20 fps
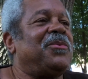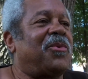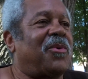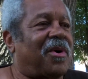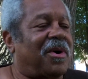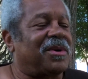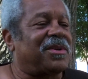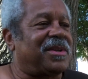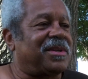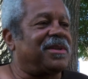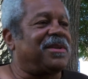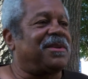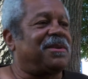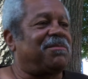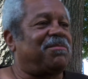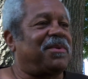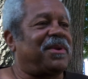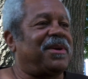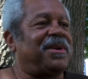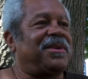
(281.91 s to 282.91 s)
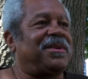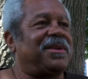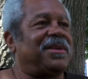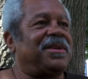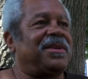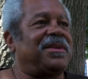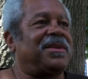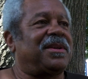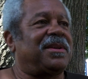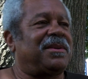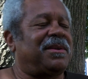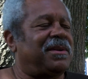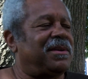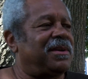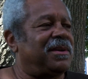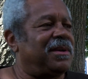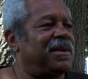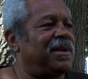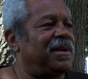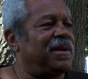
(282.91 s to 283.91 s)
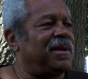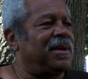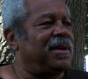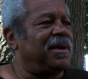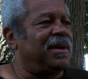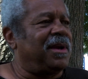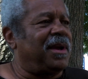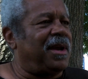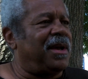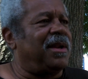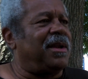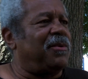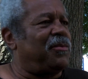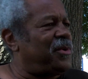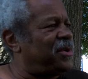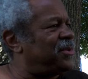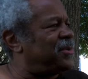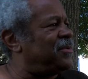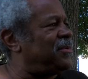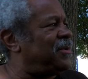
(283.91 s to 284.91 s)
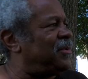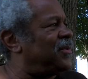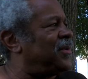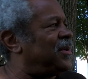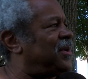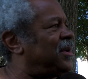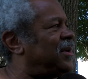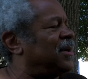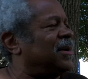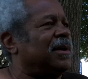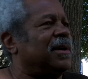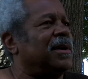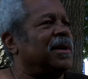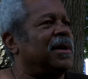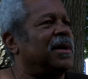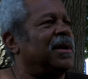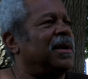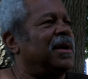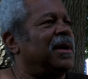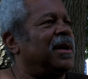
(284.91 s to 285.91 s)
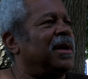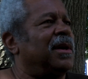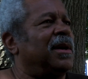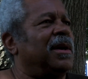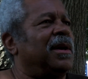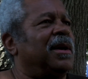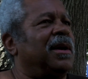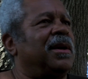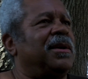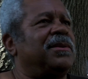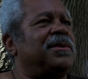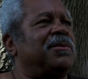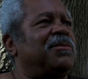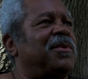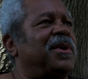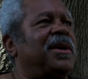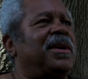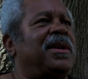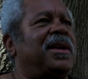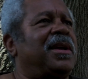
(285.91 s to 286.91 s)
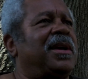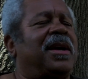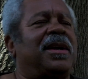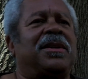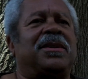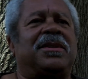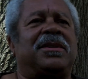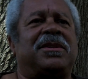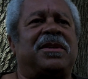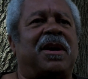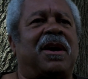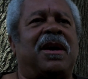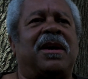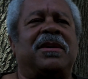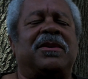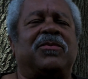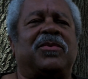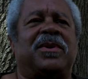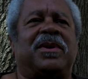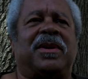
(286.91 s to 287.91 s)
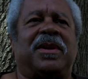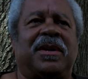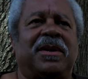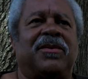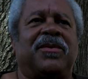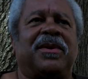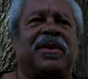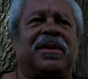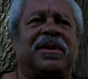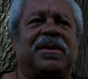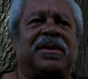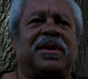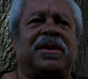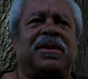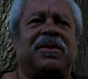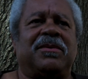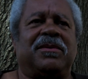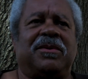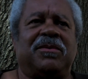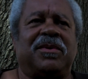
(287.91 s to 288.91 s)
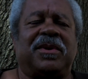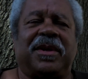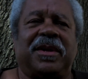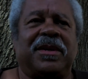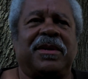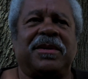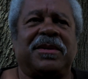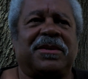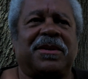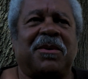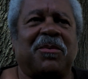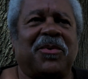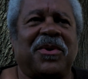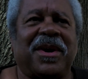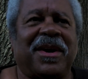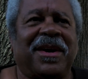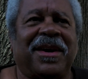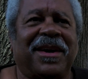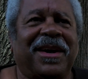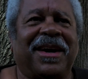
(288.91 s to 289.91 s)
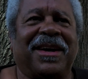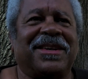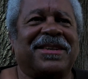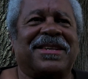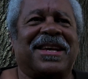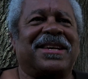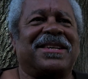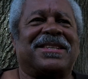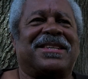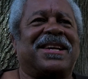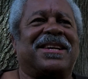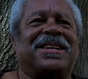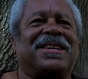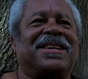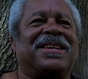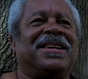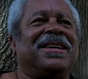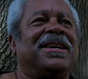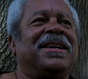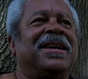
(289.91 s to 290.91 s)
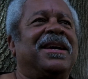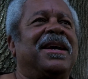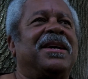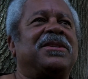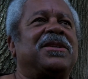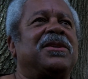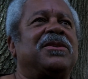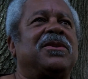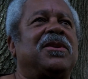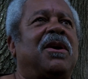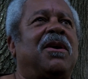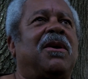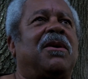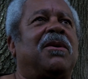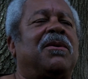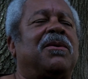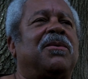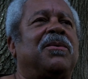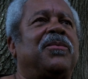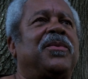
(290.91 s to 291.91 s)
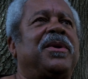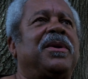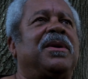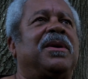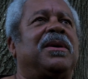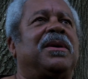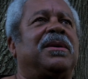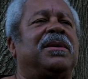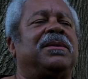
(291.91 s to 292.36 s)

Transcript: walked into the place, and he said, "Eddie, what you doing here?" I said, "Man, they got us charged with littering." He said, "You littered somewhere?" I said, "No, we